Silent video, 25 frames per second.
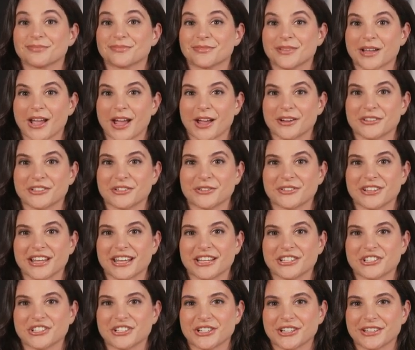
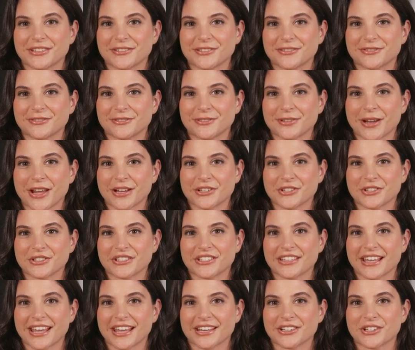Consultation,
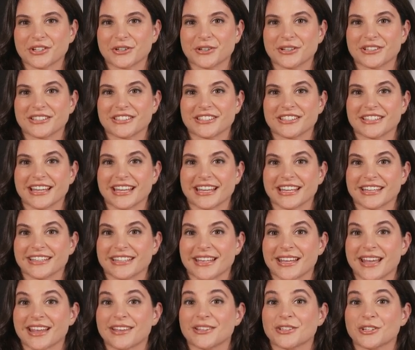understand your estate
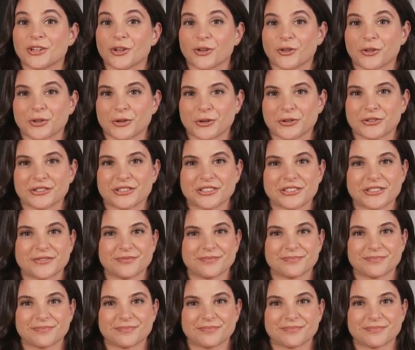and goals.